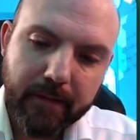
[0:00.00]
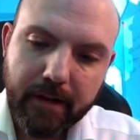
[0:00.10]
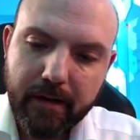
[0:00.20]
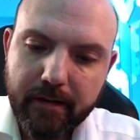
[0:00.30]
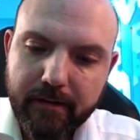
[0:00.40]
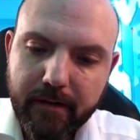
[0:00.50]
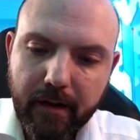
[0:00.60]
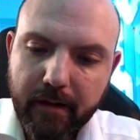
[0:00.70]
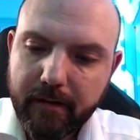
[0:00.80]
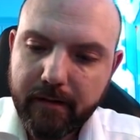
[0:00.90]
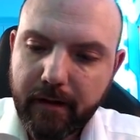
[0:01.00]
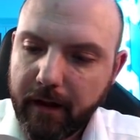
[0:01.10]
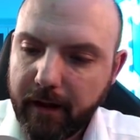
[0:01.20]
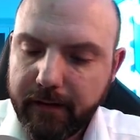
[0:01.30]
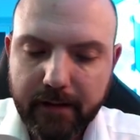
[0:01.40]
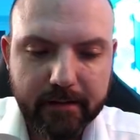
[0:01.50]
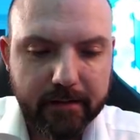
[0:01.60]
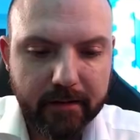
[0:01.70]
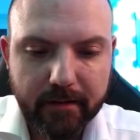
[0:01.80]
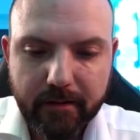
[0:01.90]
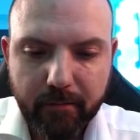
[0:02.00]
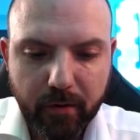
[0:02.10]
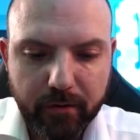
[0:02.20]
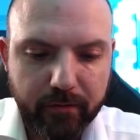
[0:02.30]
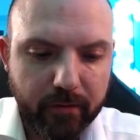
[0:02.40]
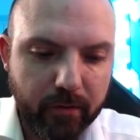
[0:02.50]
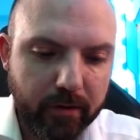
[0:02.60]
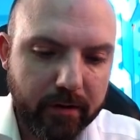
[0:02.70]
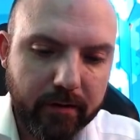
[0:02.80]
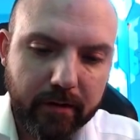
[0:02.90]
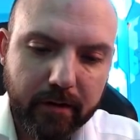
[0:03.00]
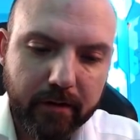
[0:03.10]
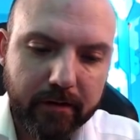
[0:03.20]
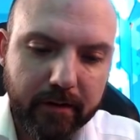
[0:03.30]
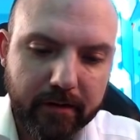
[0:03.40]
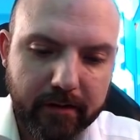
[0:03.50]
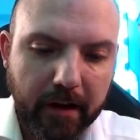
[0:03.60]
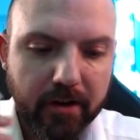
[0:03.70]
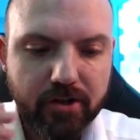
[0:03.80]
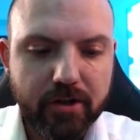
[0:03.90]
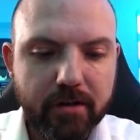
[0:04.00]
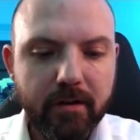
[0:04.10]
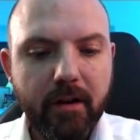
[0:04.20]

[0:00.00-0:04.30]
It is, I think, still the most fluid uh, sensation,